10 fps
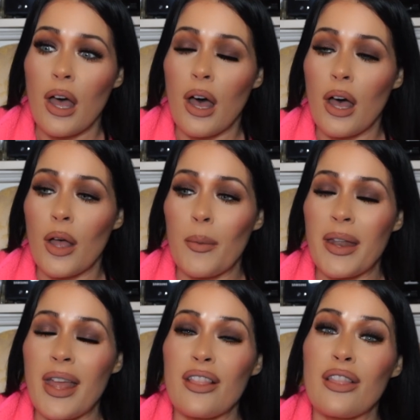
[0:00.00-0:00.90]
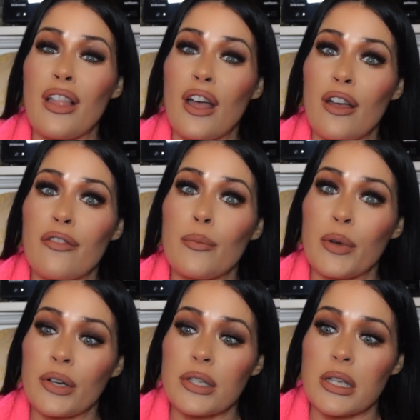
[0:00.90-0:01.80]
Um, and I love
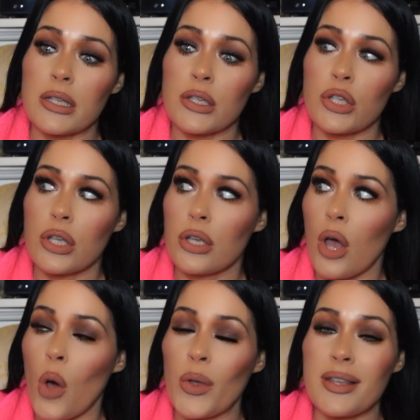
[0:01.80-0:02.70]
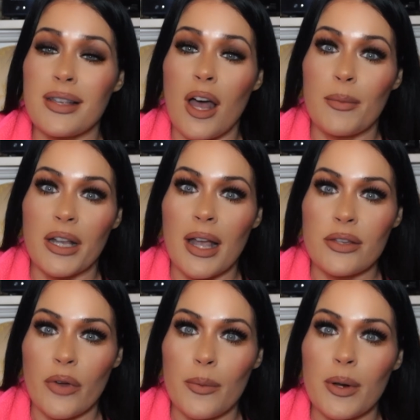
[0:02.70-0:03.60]
purses. Oh, he's coming,
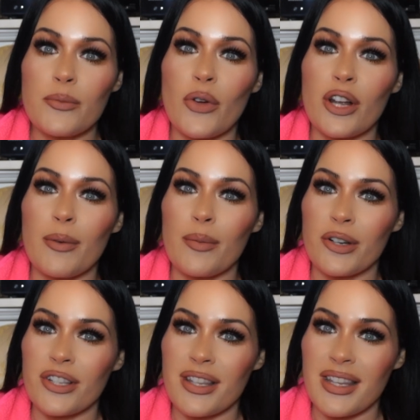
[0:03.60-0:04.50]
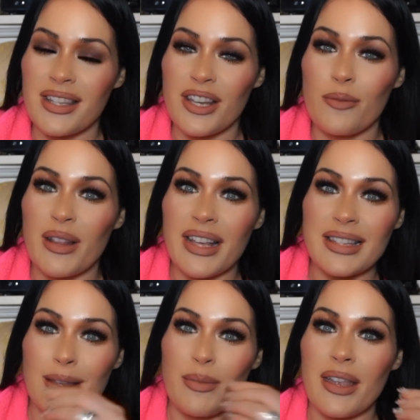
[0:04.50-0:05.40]
guys, right when I'm talking about purses, he's gonna be like,
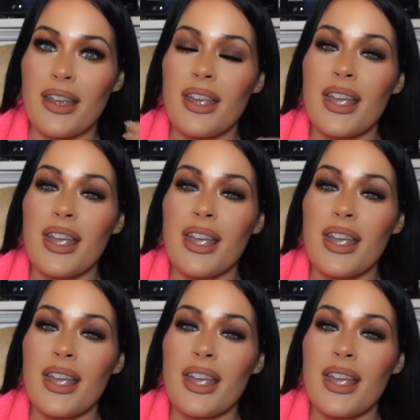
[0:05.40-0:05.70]
zip it.